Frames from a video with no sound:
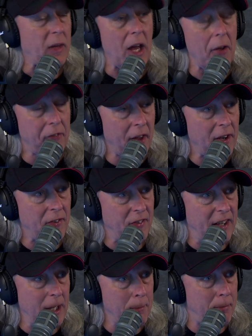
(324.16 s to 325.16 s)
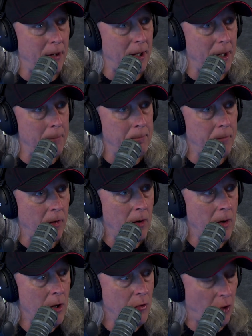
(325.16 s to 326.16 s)
It's not a deep
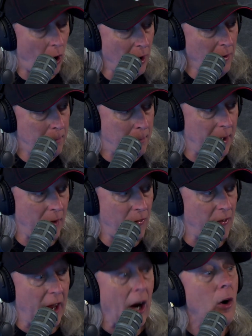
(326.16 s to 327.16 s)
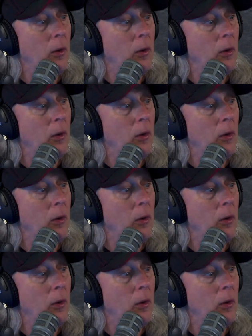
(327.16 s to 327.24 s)
tart, but it's there.